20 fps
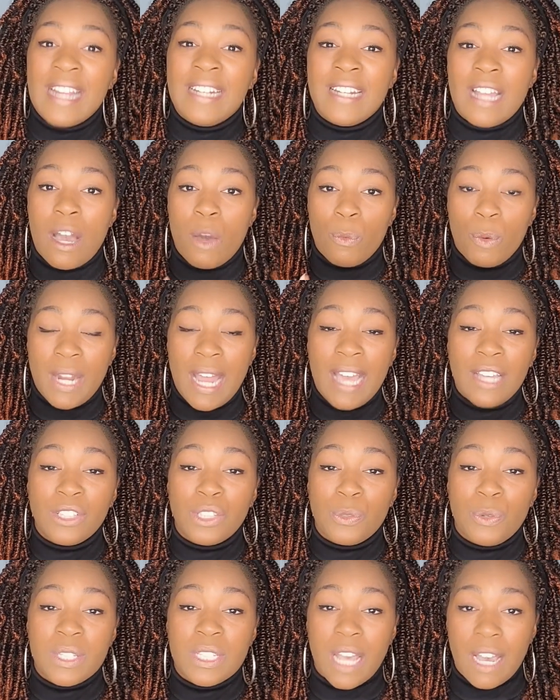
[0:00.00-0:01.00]
Now, what I
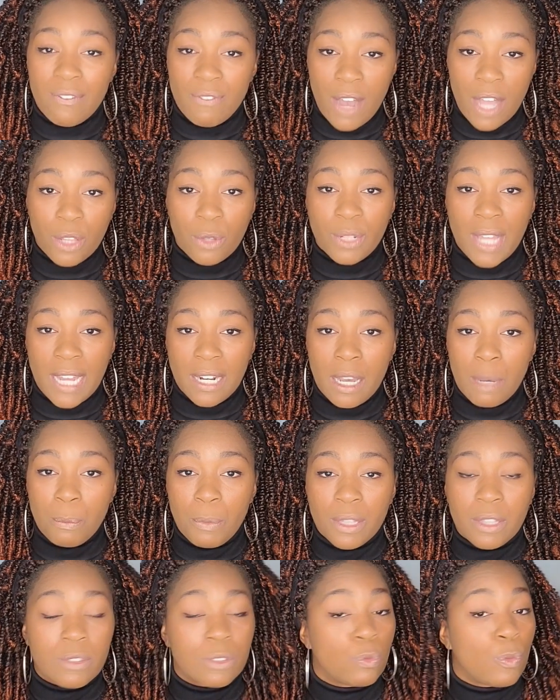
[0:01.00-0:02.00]
do is I follow that up
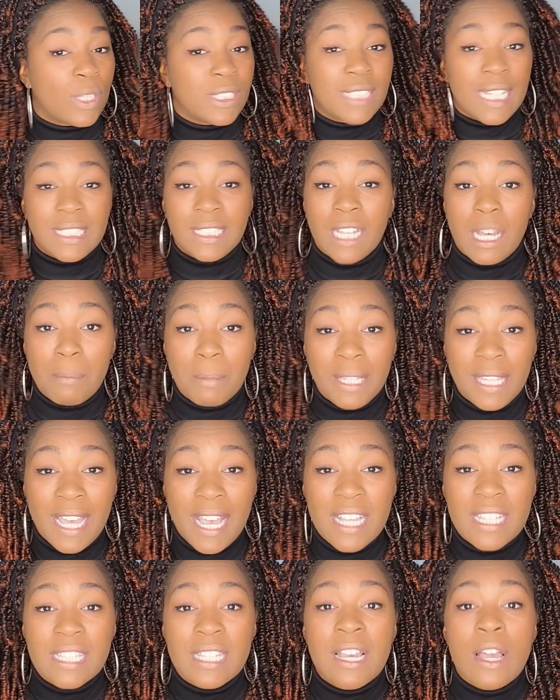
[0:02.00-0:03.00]
with is once they tell me
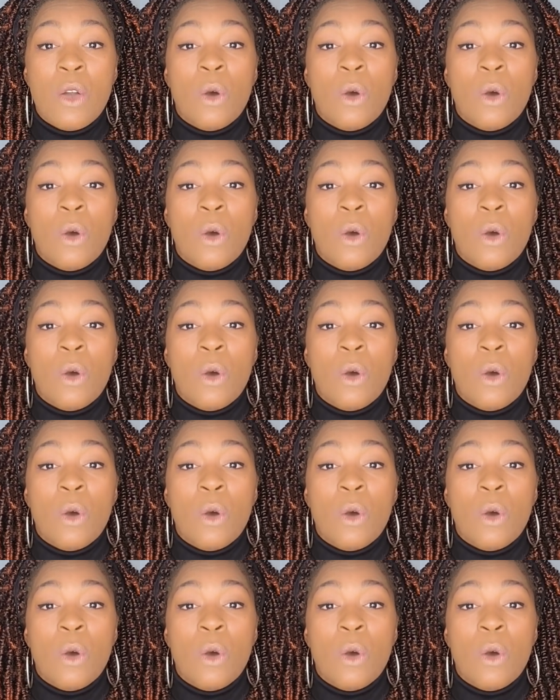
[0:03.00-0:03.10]
yes,